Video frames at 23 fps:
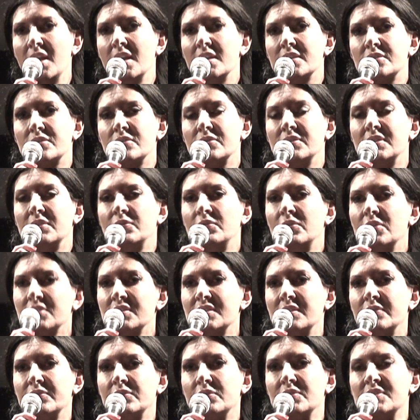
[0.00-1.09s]
So the works
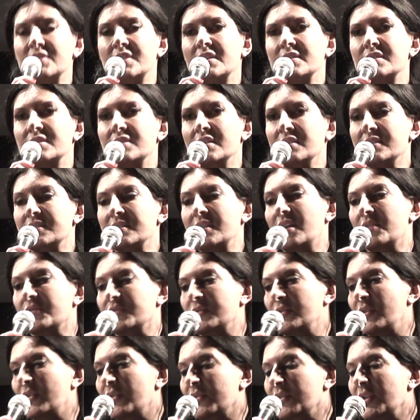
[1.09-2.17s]
have to start 6
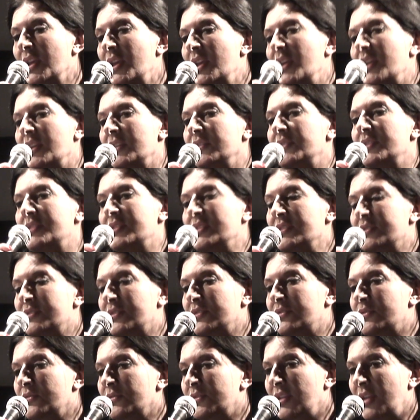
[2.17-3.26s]
hours on in this
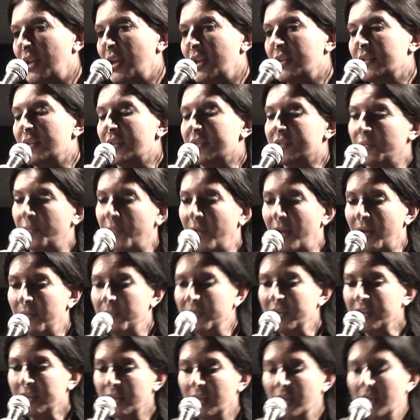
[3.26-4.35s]
institute. And as a
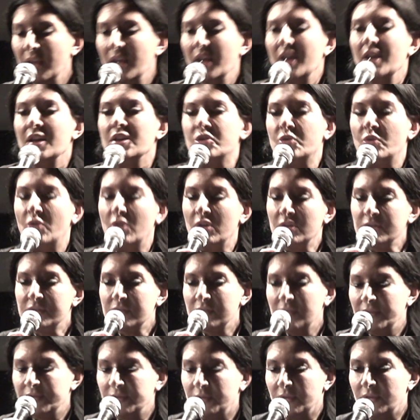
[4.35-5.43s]
public, you
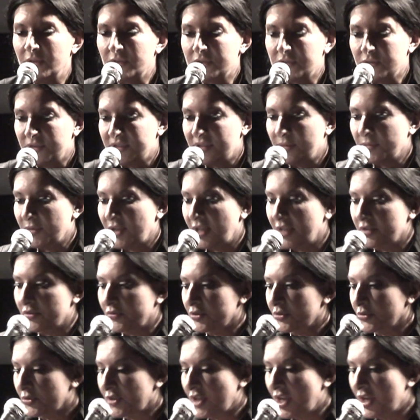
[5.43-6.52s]
also have to go through some kind of
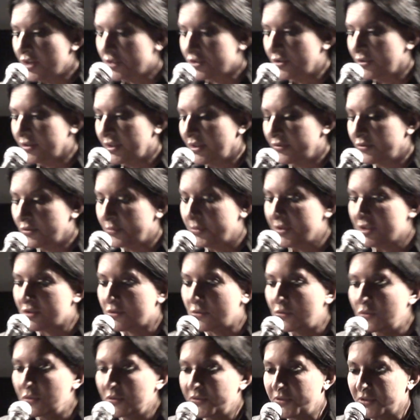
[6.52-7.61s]
education. There will be
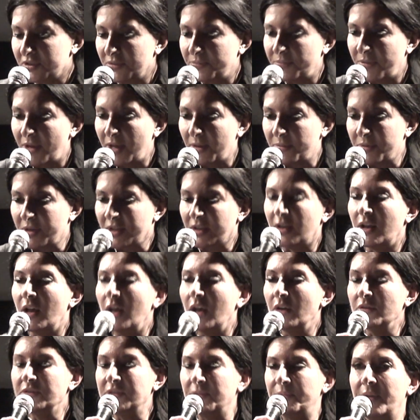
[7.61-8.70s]
school for the public,
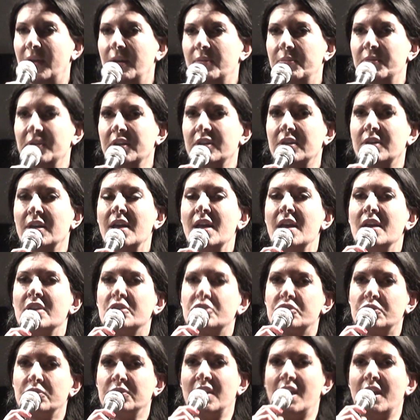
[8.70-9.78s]
how the public
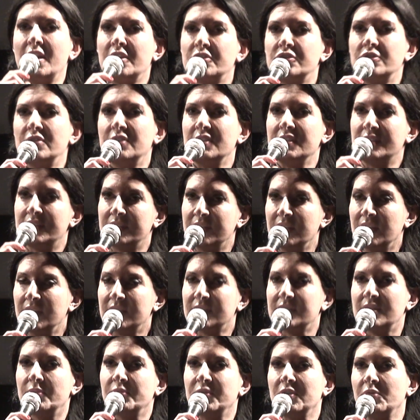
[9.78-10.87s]
should actually see
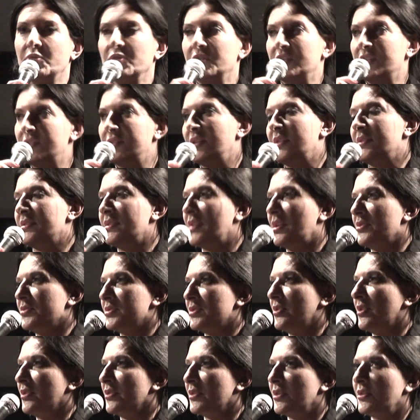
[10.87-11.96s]
something that is 6 hours
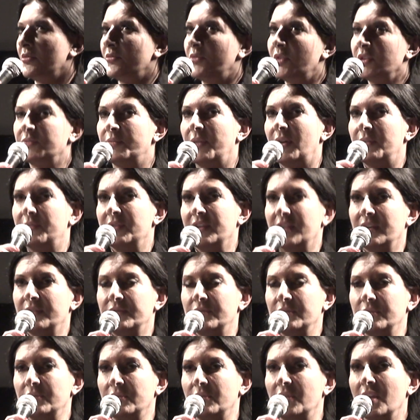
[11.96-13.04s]
long. What public have
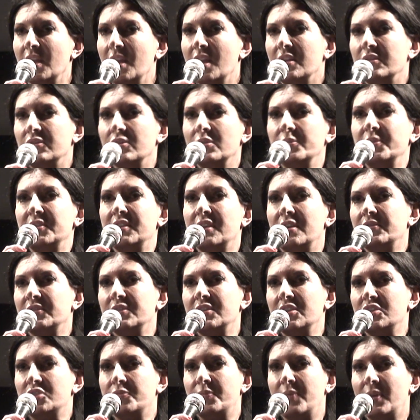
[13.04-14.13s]
to do? Nobody ever
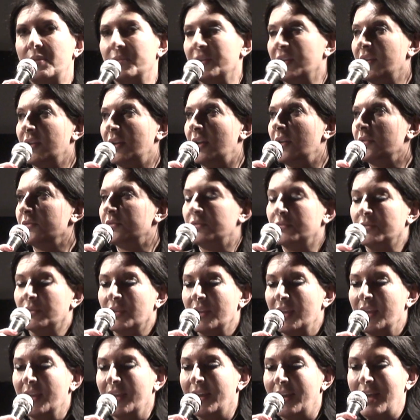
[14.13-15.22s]
teach public how
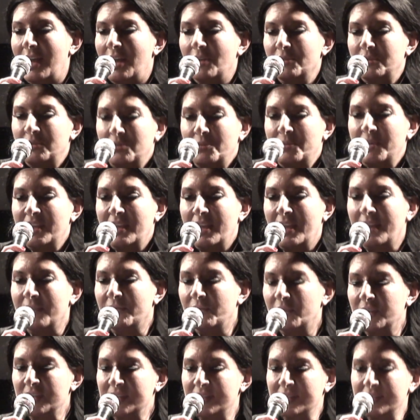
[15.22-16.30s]
to behave,
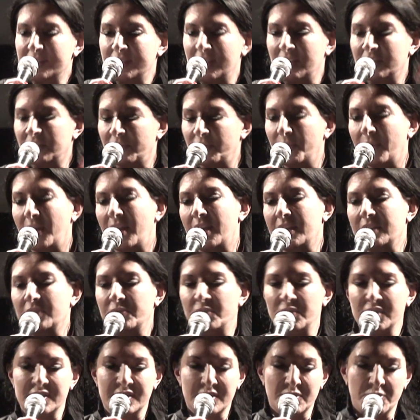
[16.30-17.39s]
what is the state of mind,
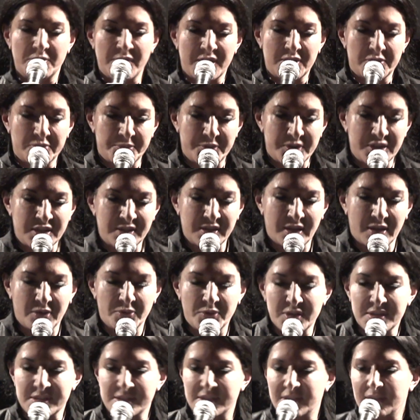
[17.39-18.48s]
what is the way of breathing,
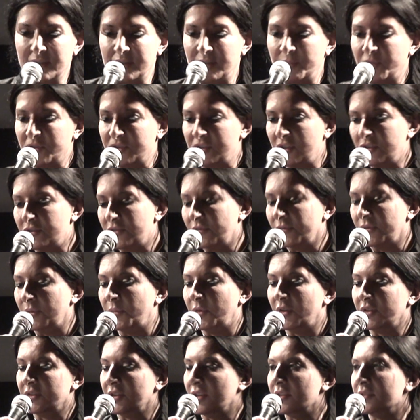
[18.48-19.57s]
what is the position of the
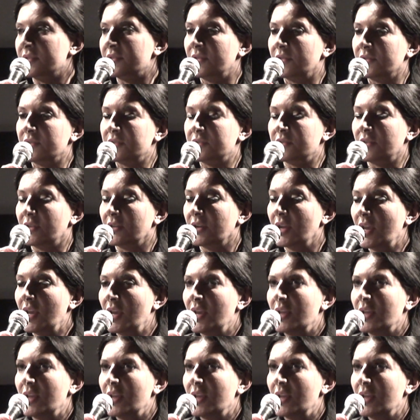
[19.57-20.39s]
body, and so on and so on.